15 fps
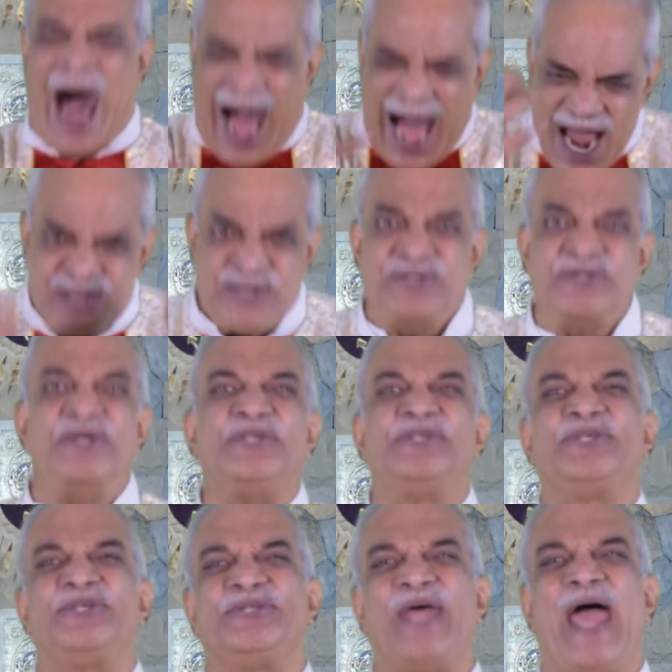
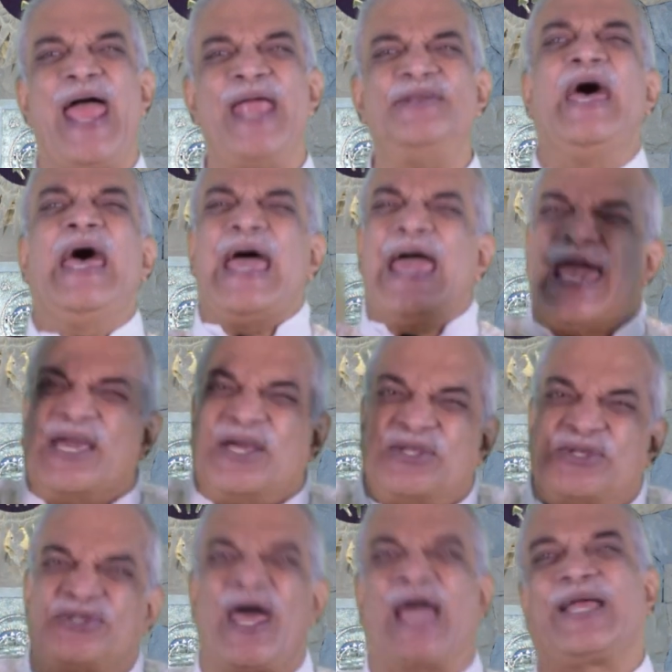understand
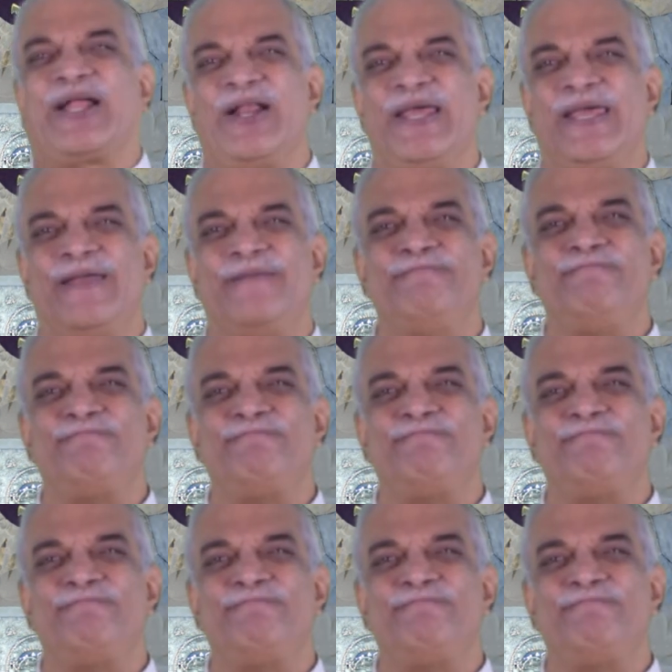exactly